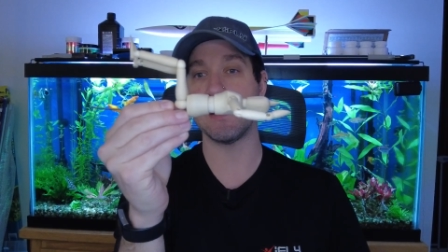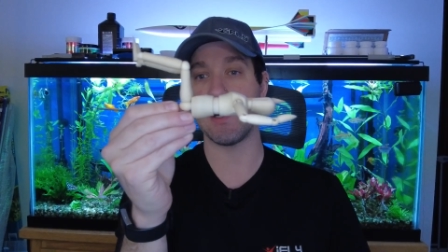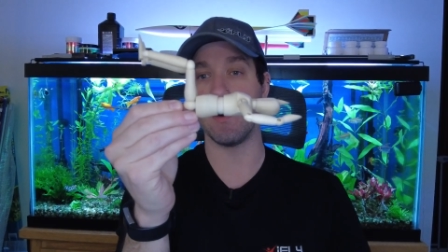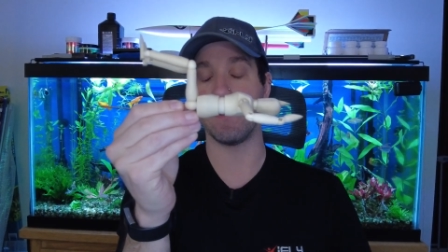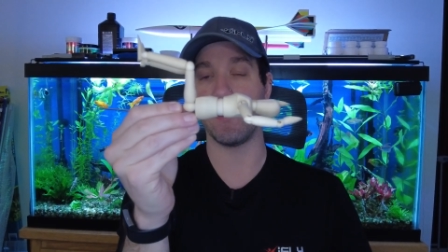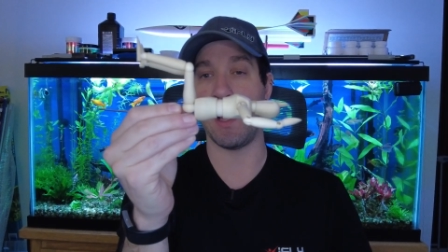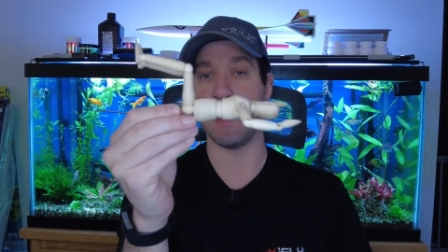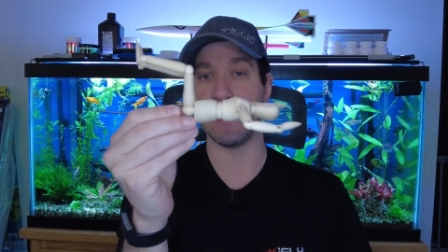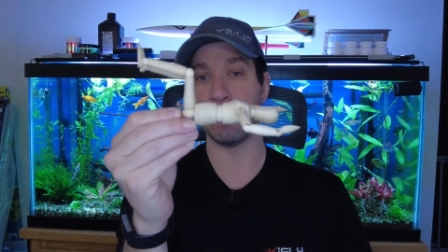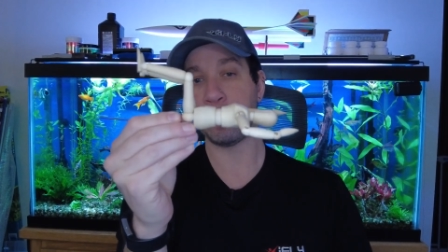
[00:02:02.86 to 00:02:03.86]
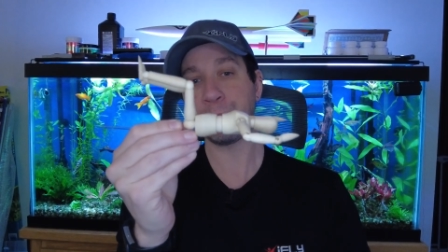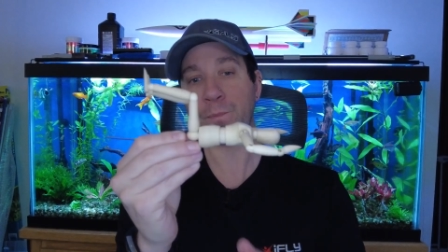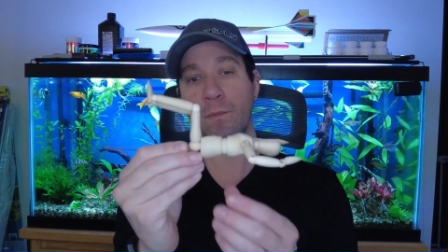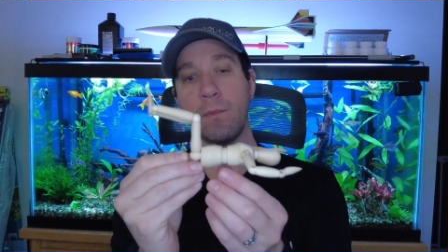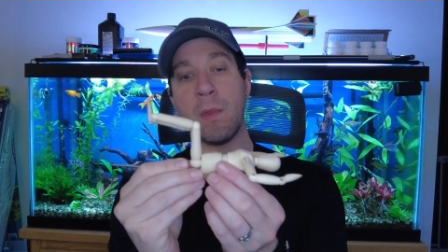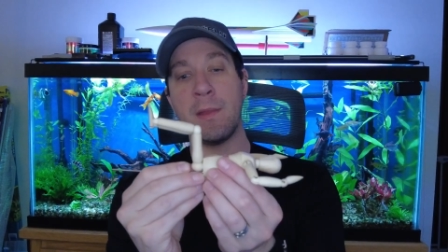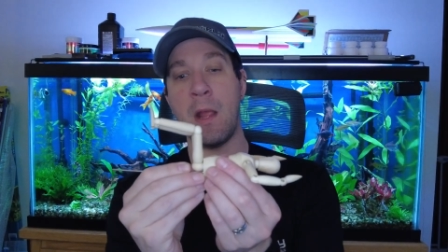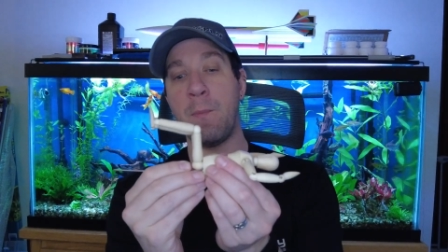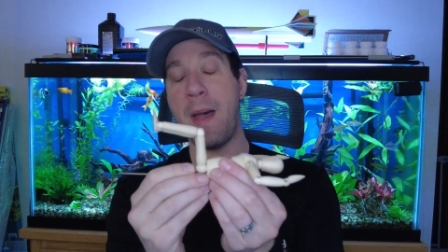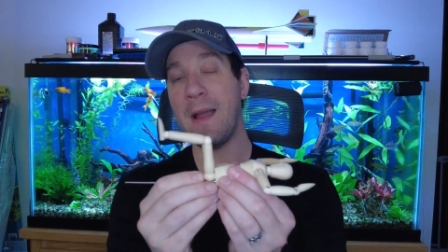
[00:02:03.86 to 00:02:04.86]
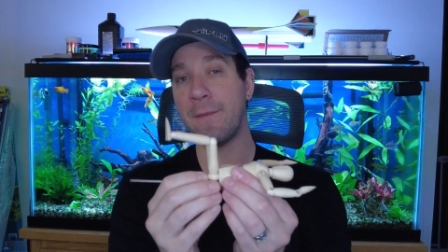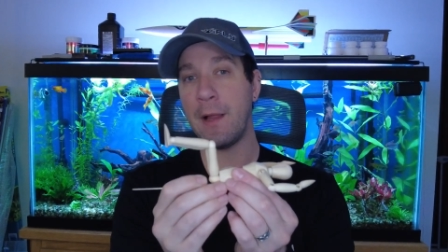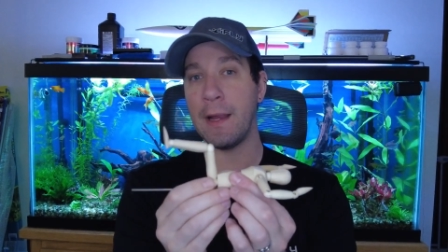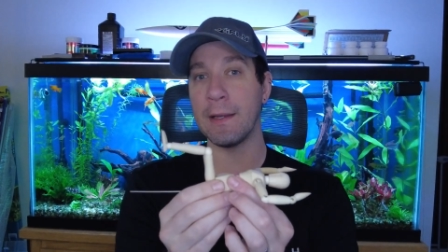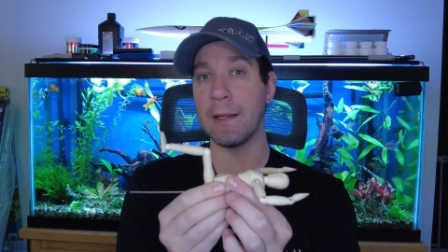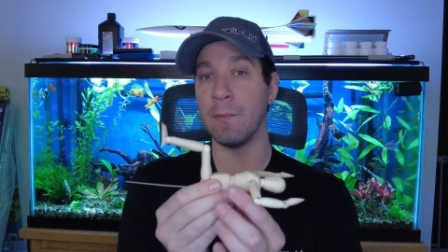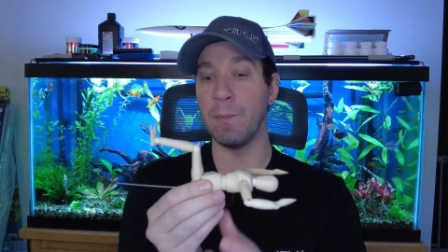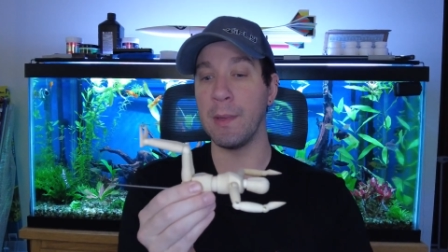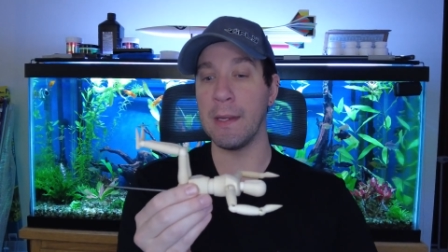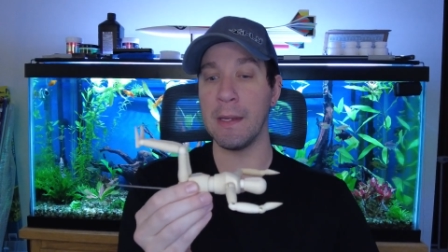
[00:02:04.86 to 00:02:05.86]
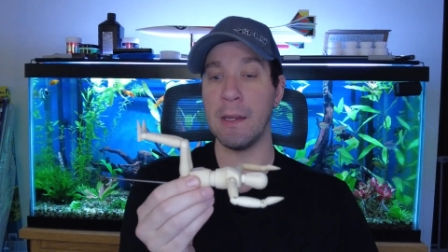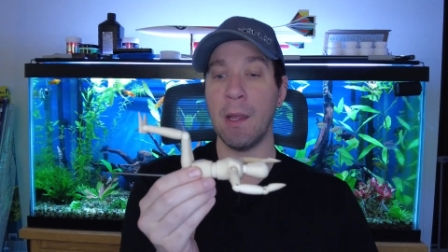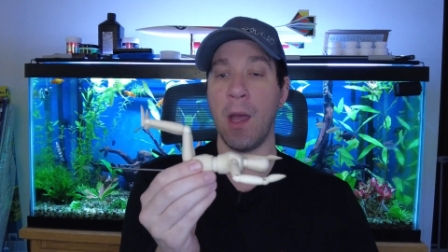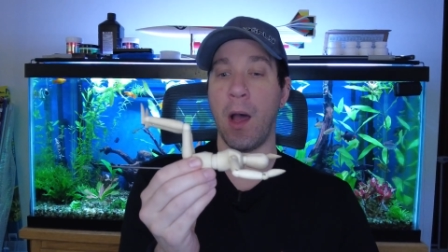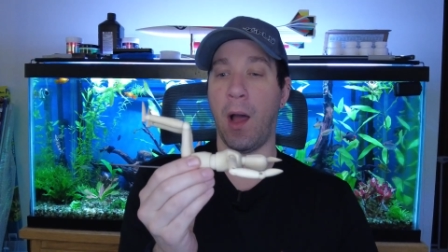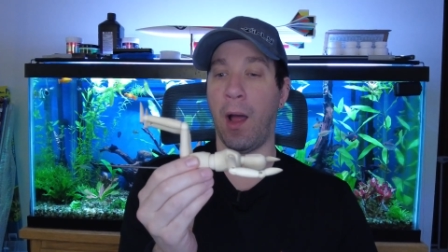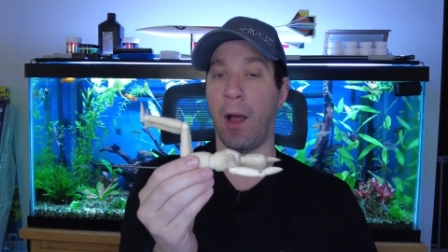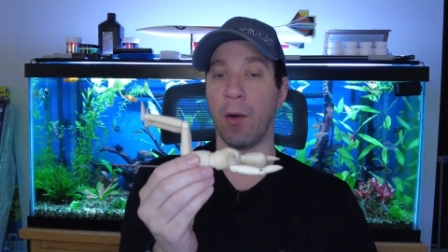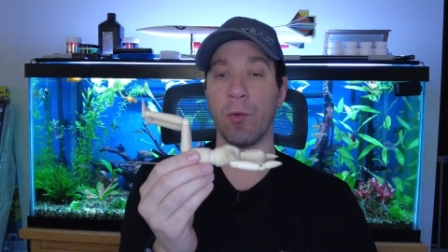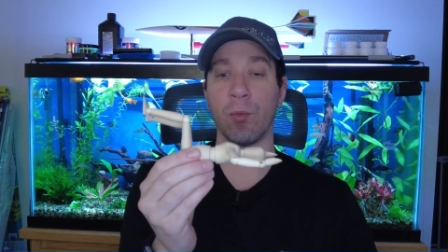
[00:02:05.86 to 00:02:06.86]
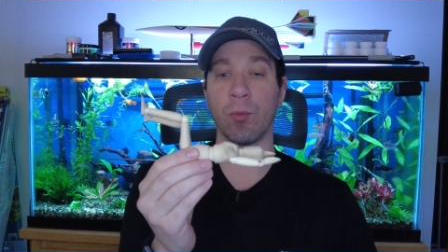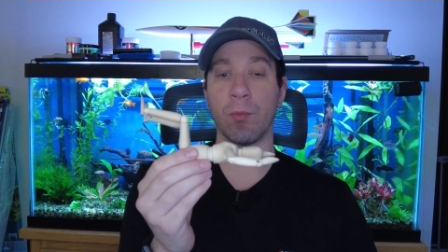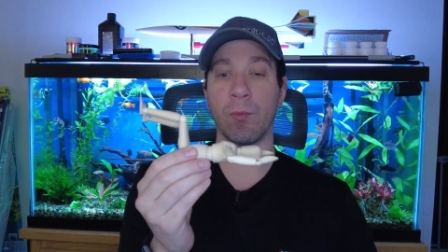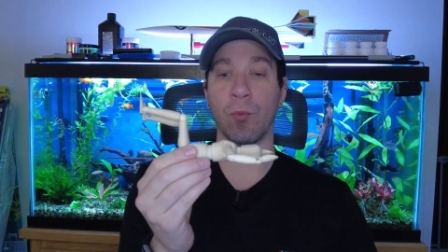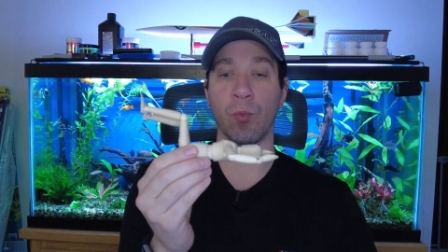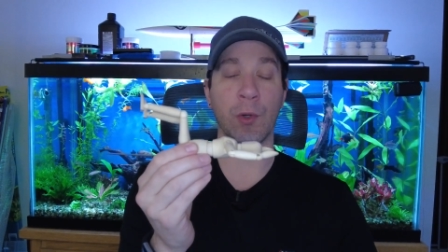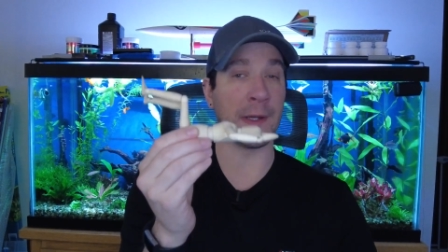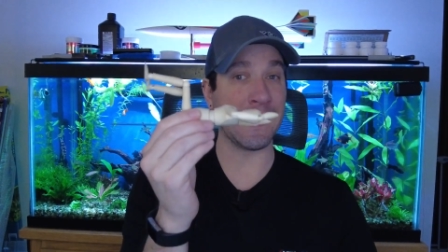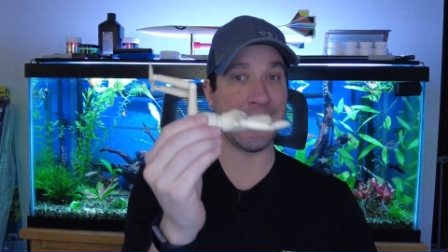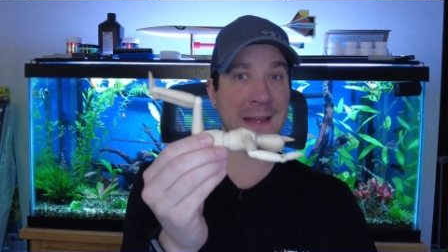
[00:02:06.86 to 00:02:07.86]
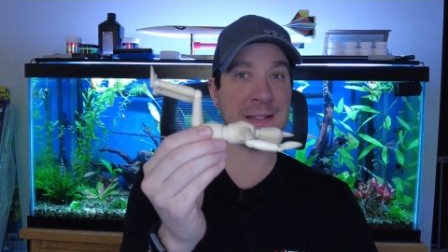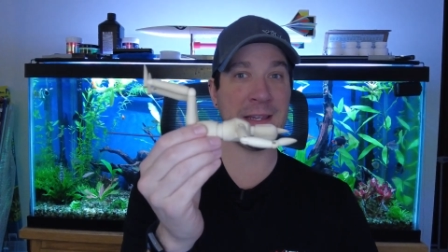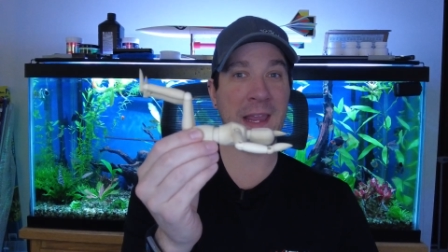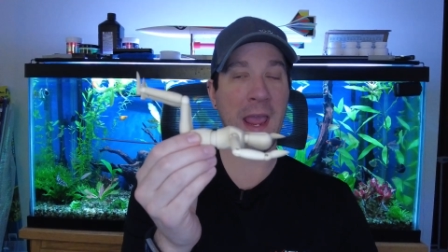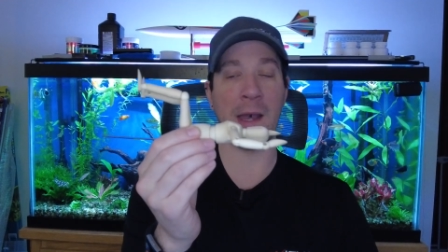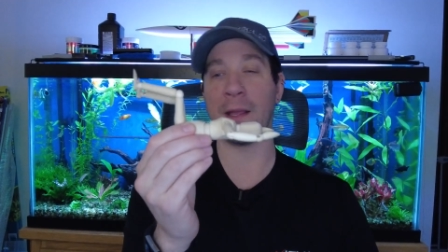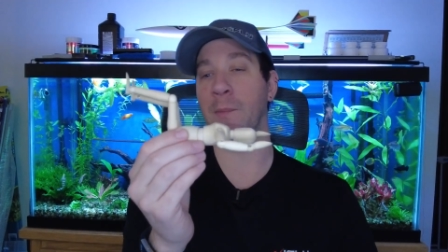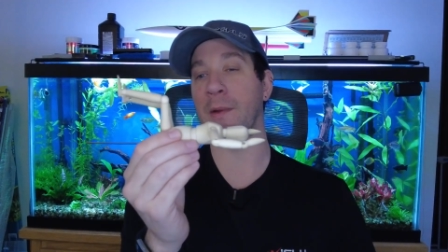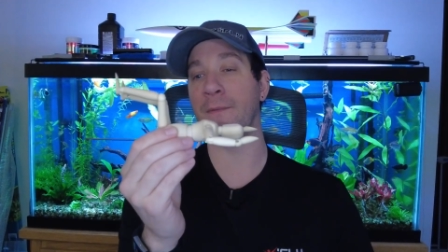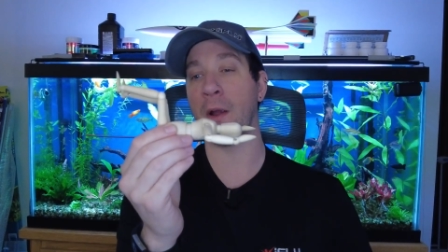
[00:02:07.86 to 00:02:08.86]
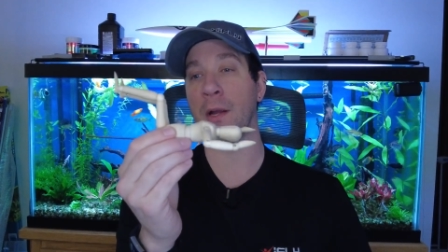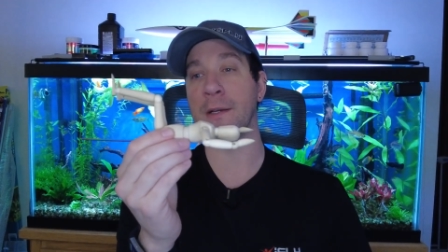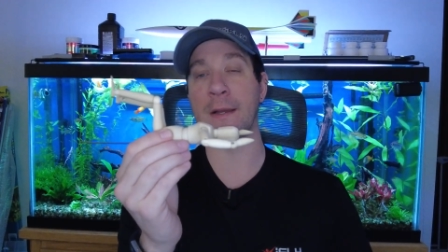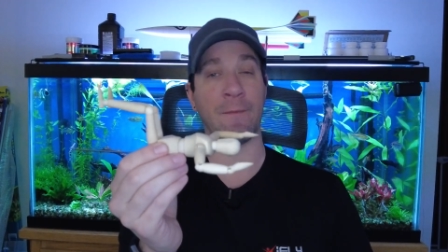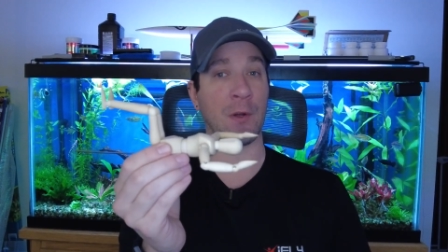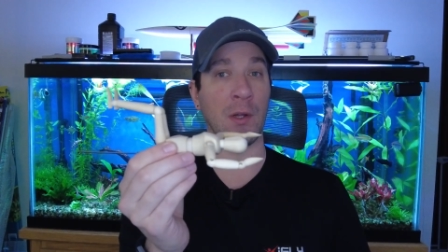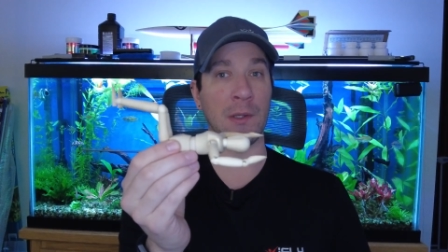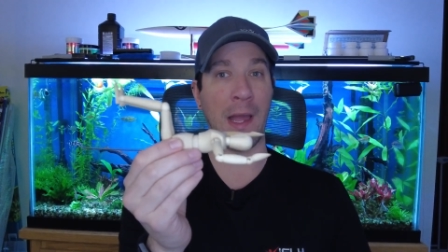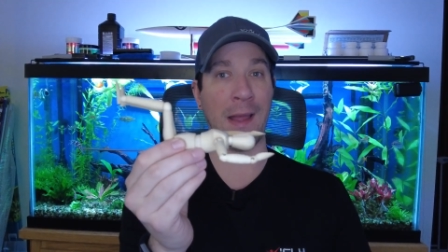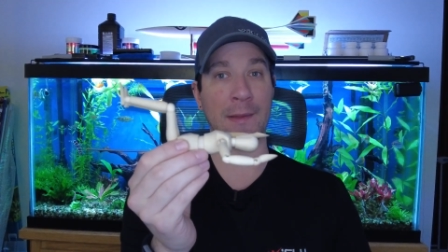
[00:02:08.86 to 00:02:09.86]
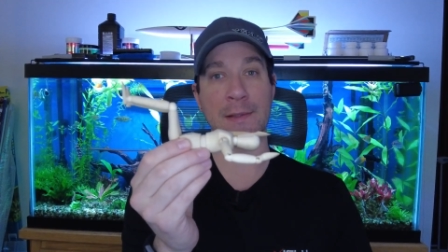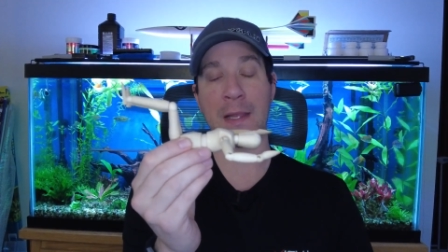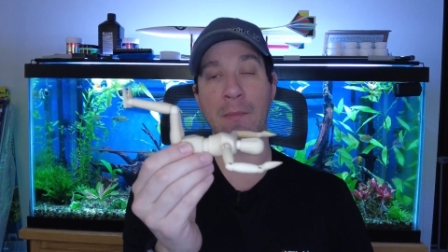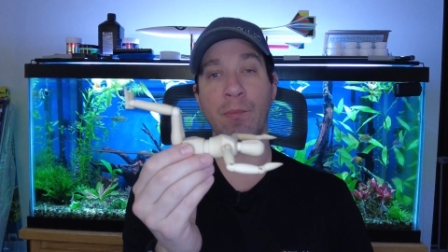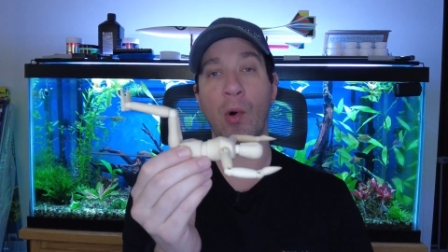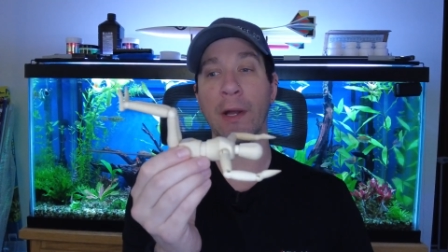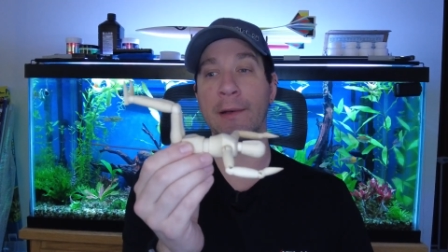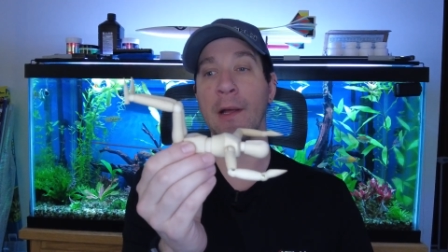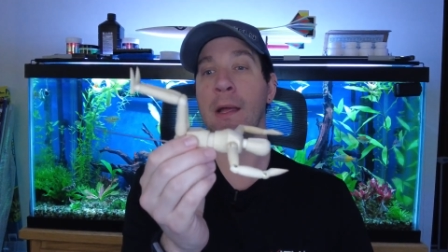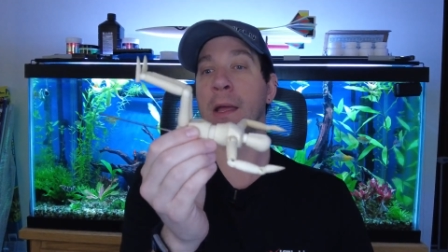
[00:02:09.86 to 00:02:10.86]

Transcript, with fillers: start flying. Now back flying can be uh, really easy and it can be very difficult at the same point.